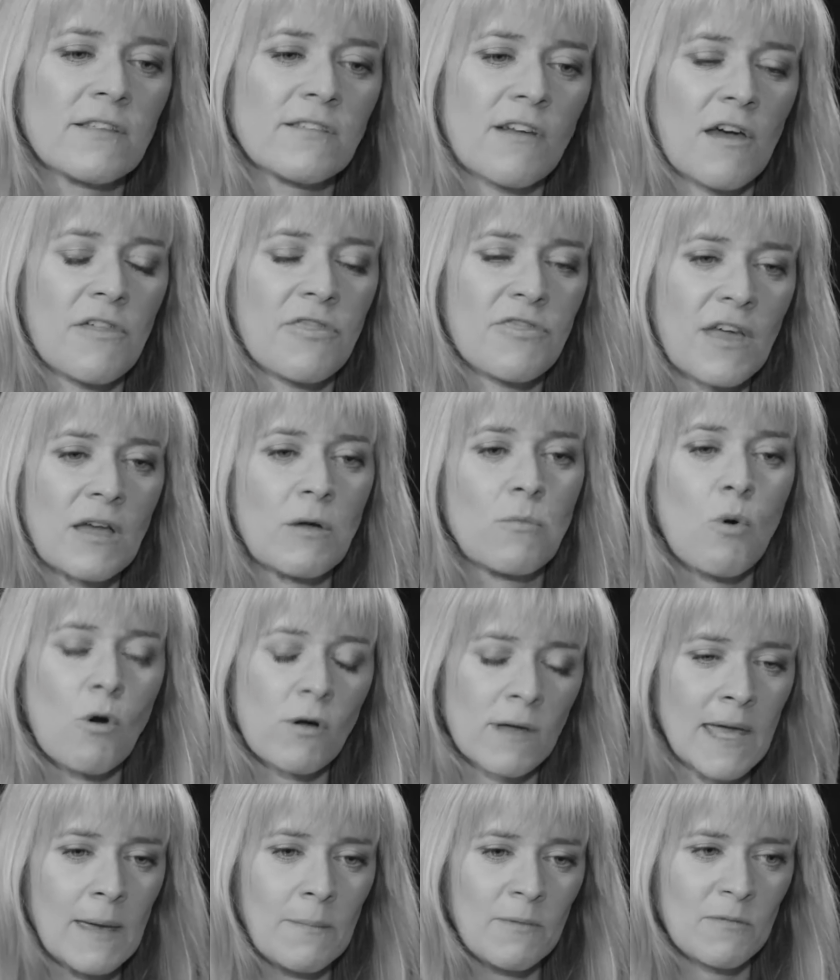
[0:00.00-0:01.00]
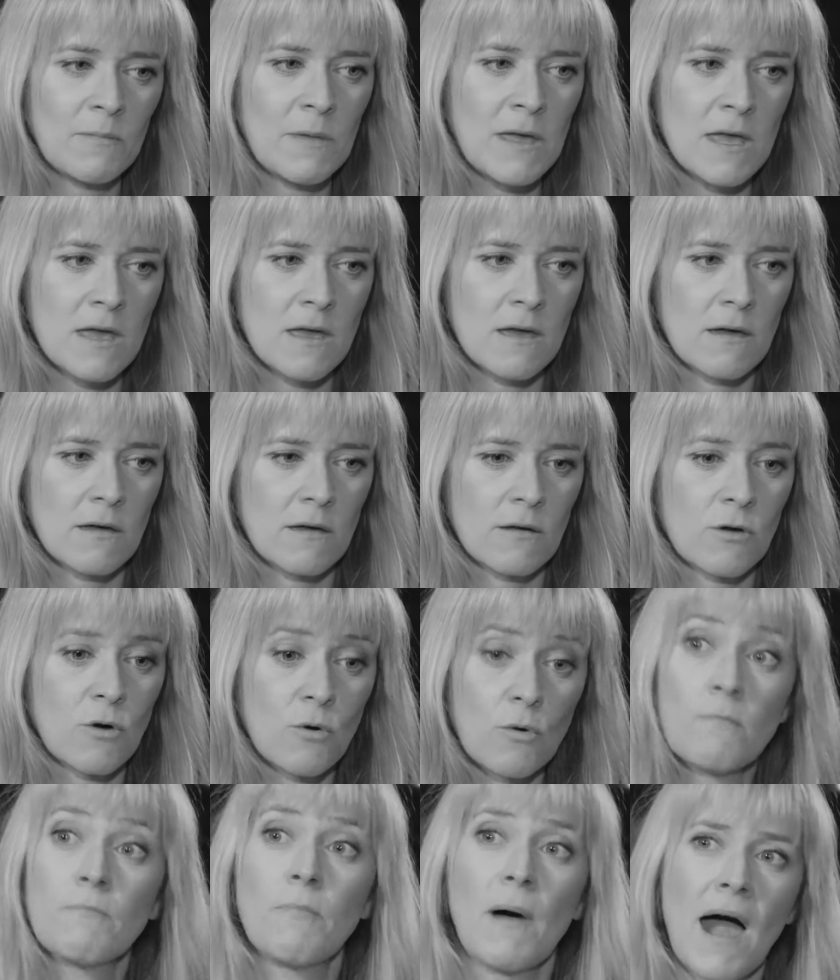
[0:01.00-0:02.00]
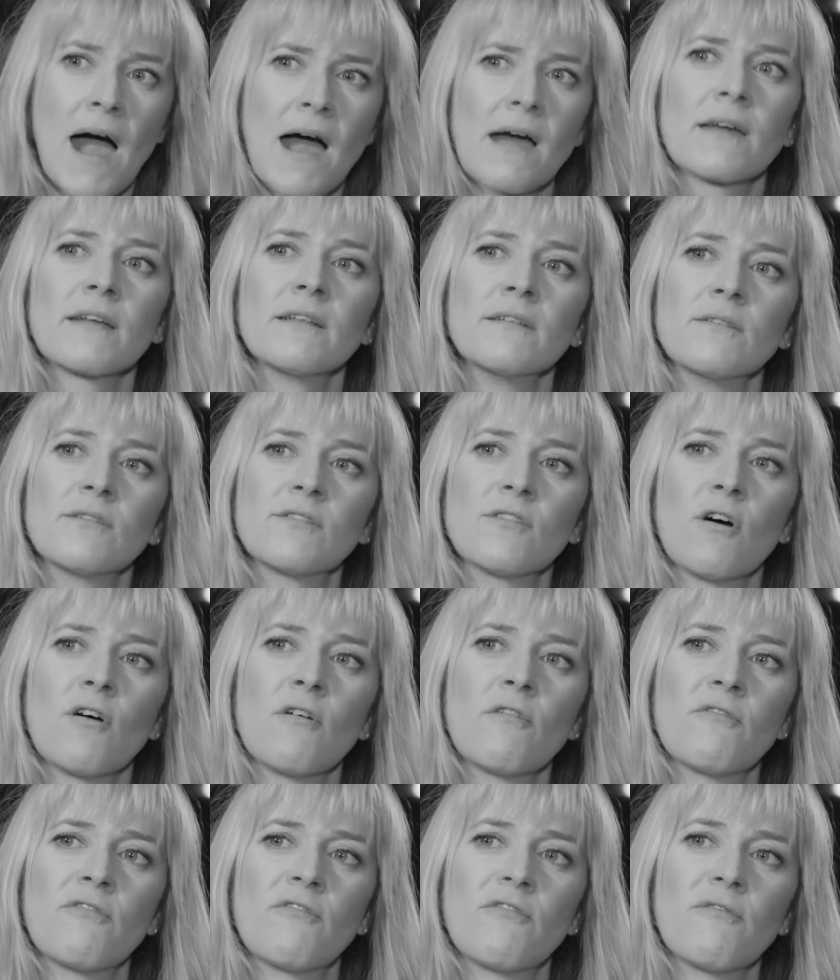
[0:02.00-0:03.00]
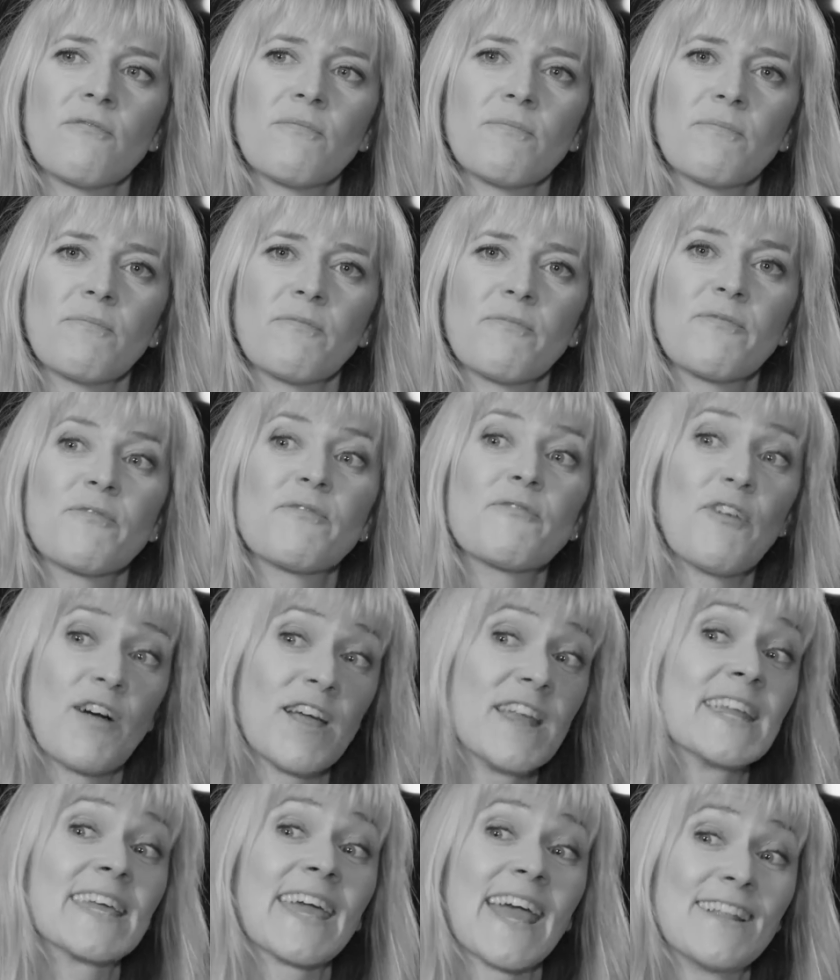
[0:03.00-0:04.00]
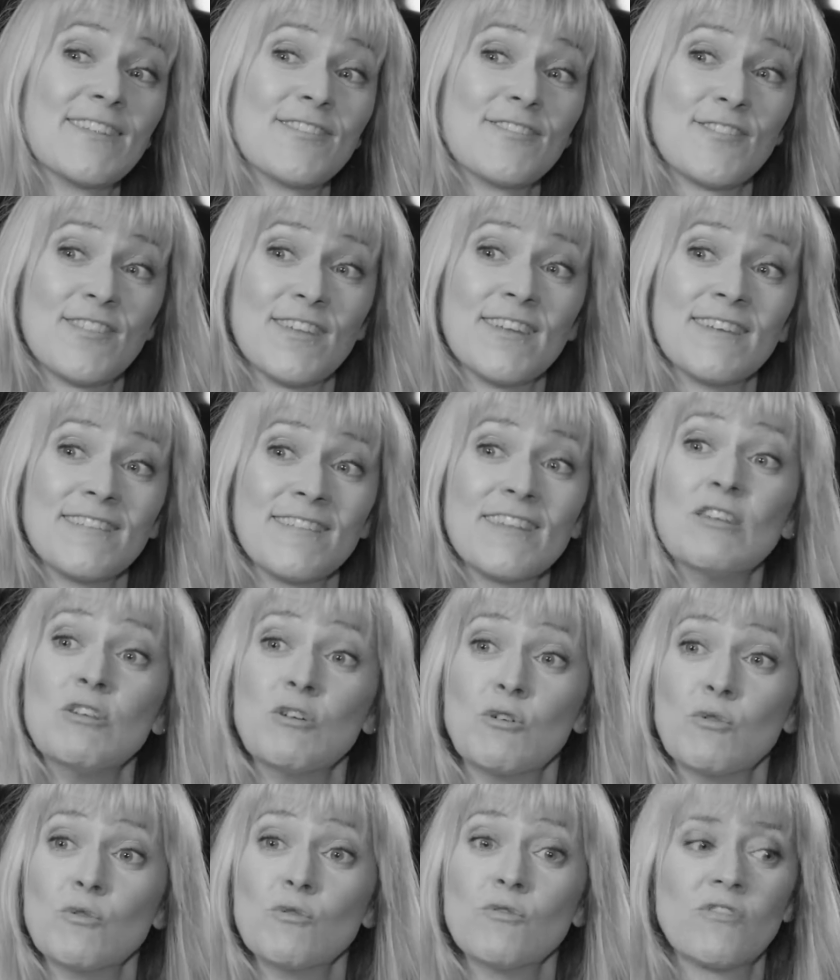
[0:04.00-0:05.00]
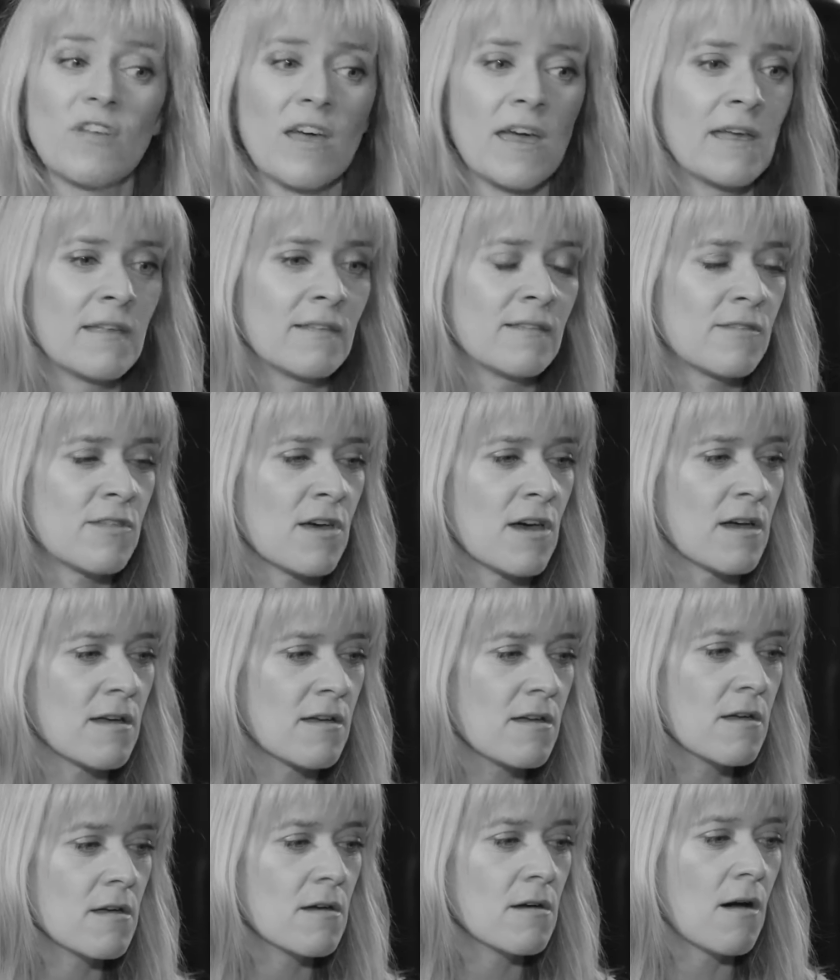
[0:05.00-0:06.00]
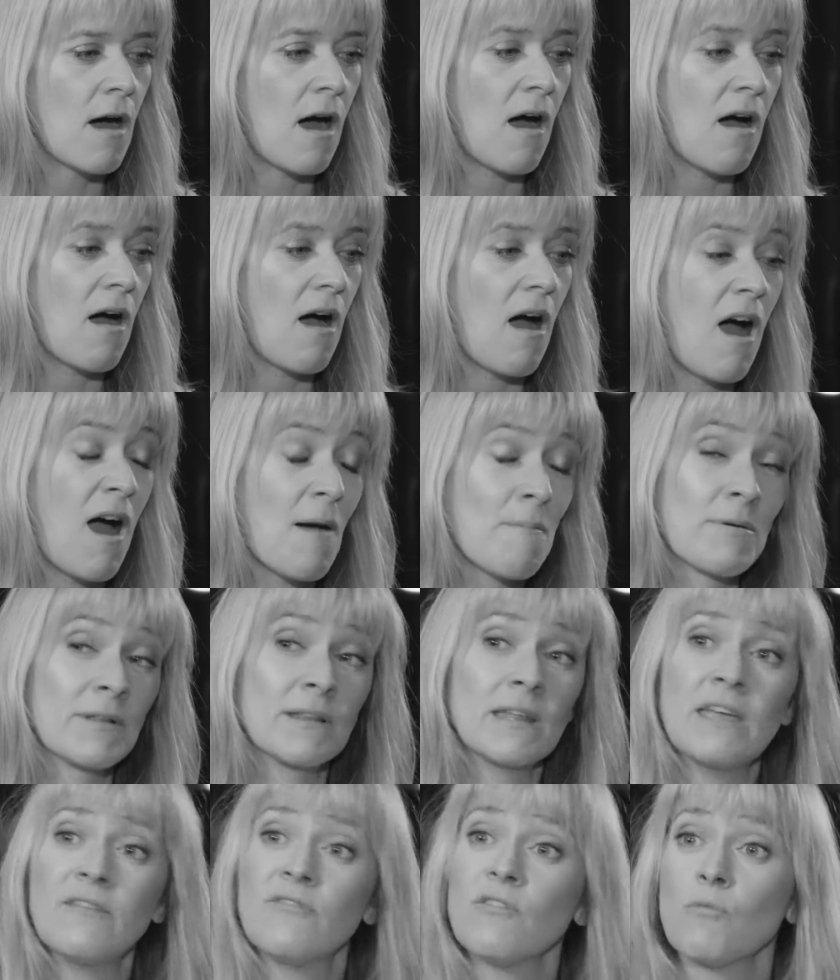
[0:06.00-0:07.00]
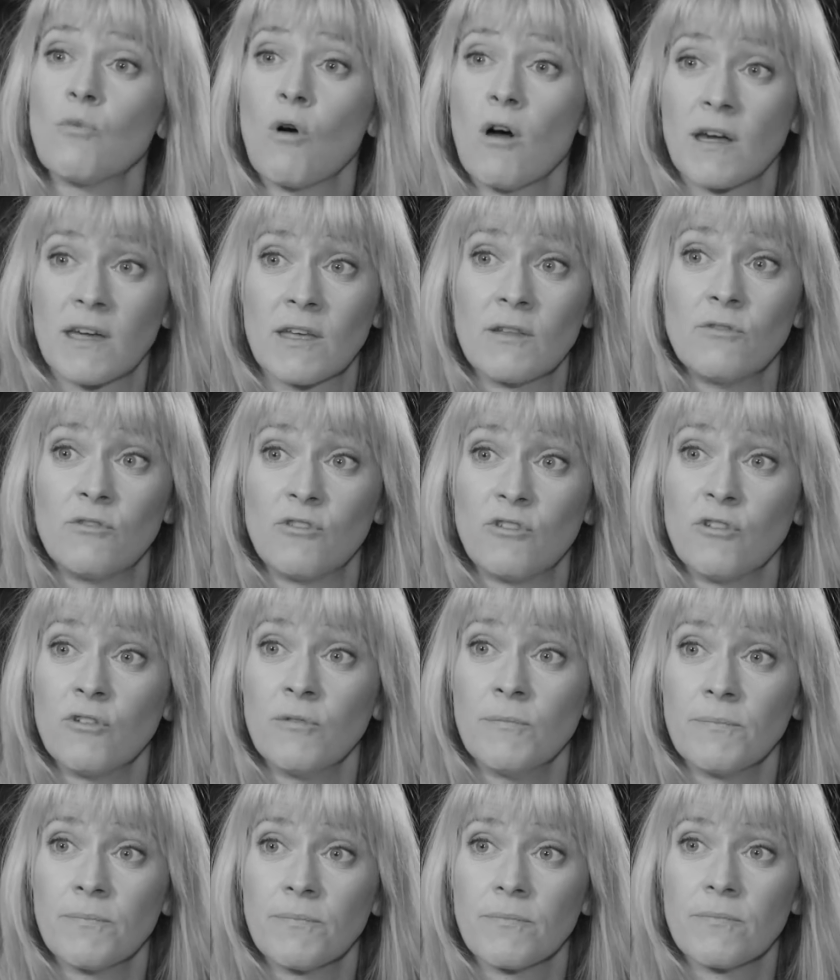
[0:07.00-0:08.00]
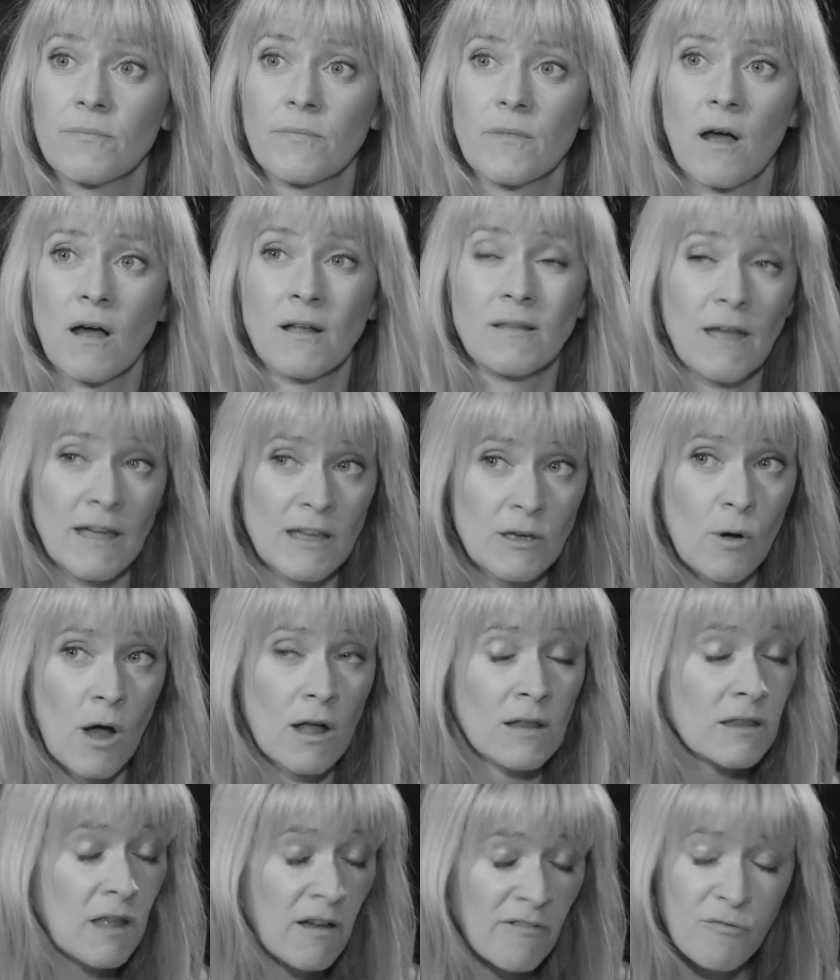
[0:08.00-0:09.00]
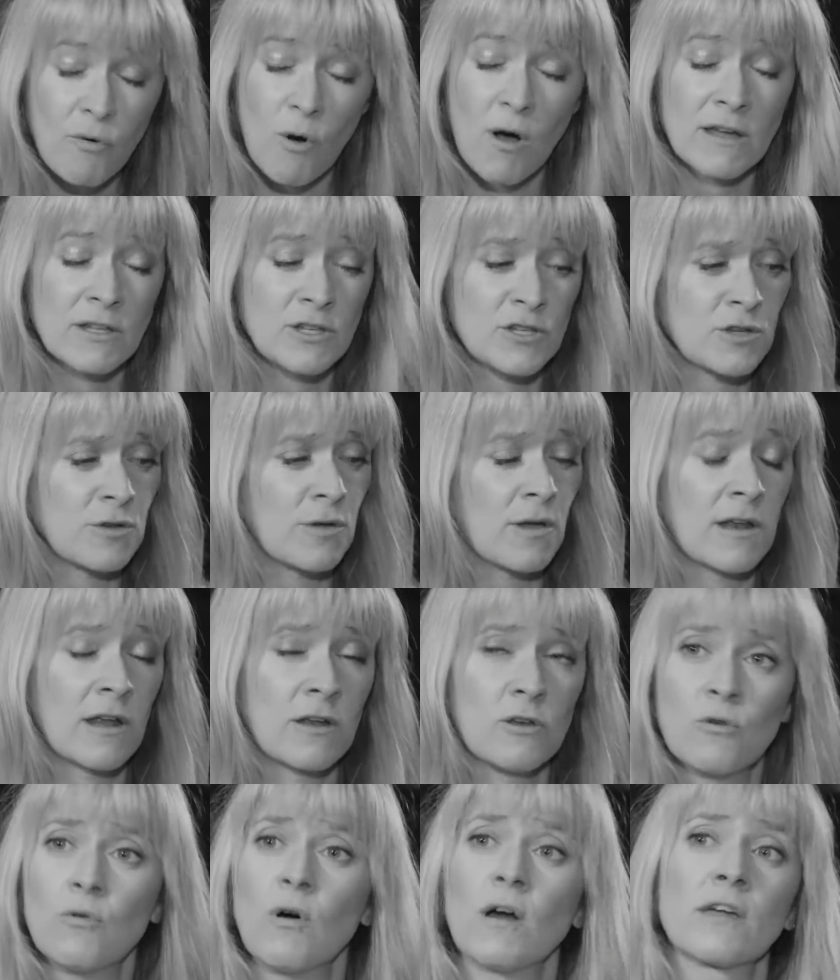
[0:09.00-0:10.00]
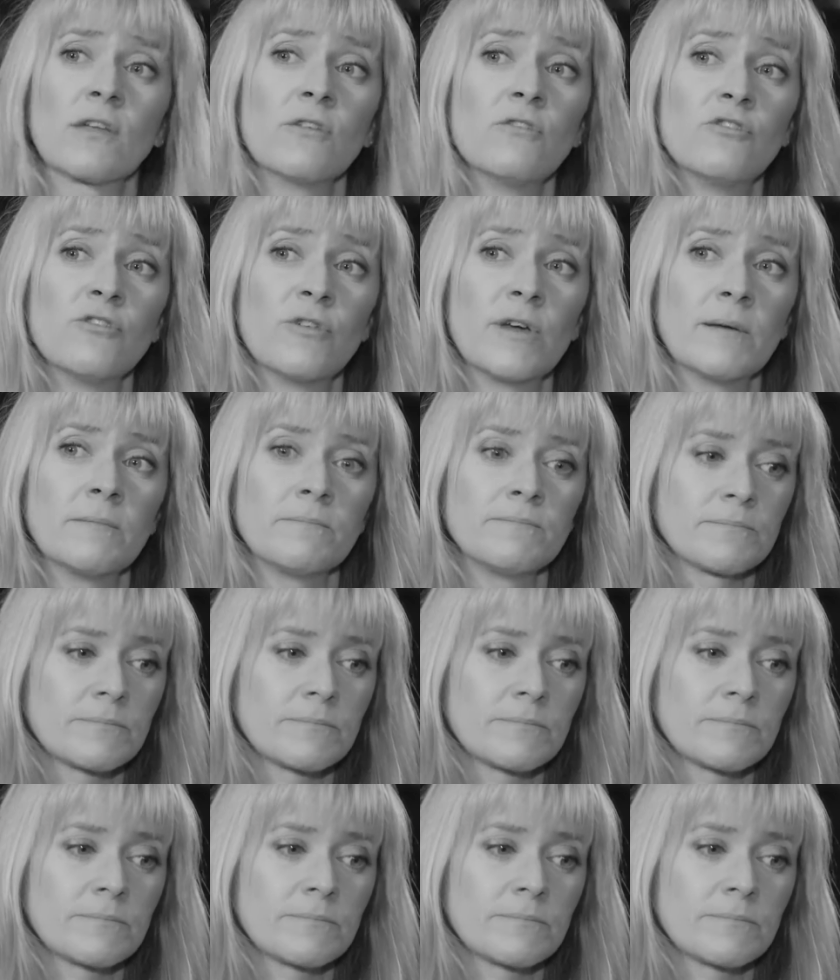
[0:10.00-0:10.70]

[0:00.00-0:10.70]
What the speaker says: I think what keeps me going back and sort of fighting against the no's is that I believe in what I can do. I love what I do and I know I can do it.